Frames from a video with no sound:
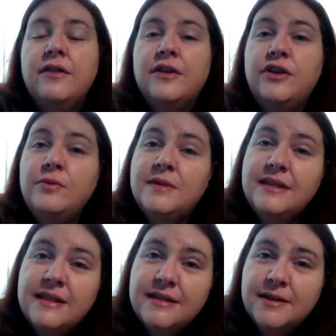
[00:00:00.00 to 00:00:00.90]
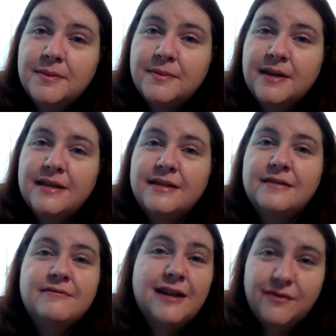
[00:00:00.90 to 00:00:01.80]
The human system
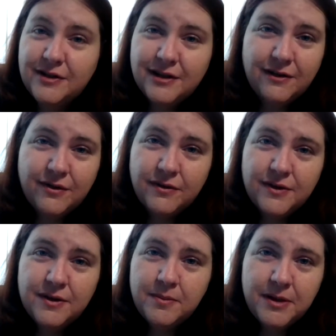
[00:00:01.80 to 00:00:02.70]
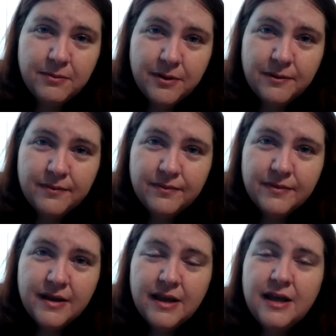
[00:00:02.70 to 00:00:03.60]
is definitely involving the people.
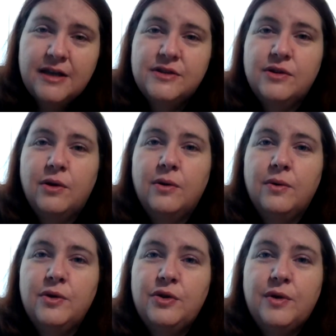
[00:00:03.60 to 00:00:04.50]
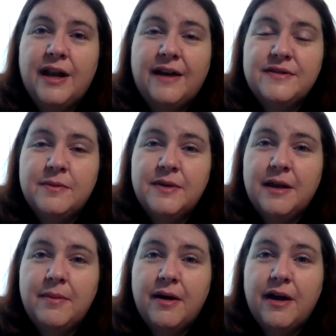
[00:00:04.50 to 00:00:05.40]
So you could have
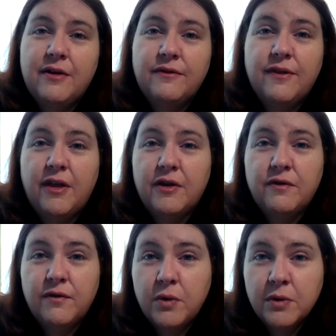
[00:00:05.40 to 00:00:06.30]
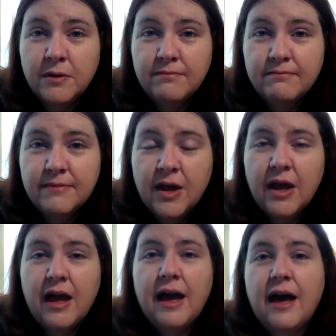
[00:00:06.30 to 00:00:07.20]
something about how to fill out a form,
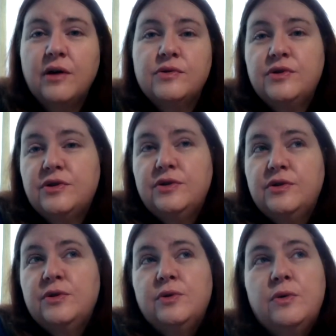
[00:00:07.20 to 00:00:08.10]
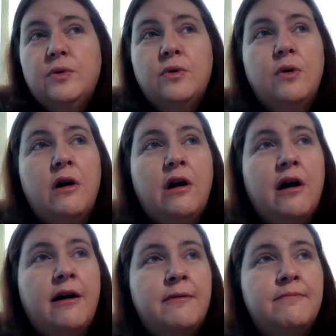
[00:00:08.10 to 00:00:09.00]
how to,
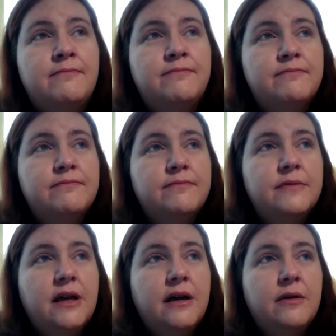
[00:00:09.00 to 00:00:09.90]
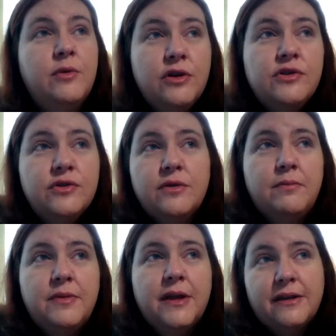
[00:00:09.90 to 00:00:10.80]
we could do
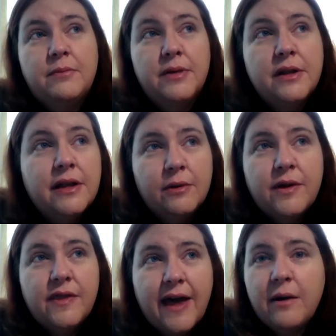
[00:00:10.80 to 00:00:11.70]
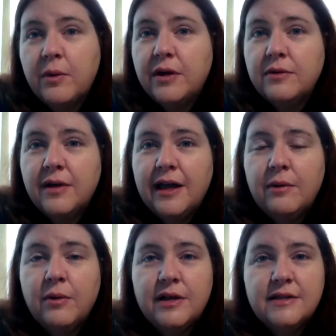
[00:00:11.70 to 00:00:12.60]
the billing with that one,
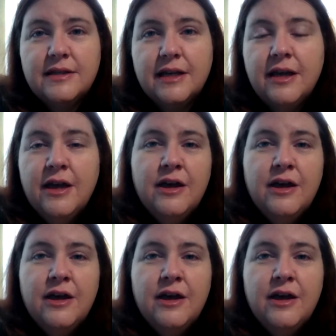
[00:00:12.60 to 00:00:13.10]
right? Where it's like,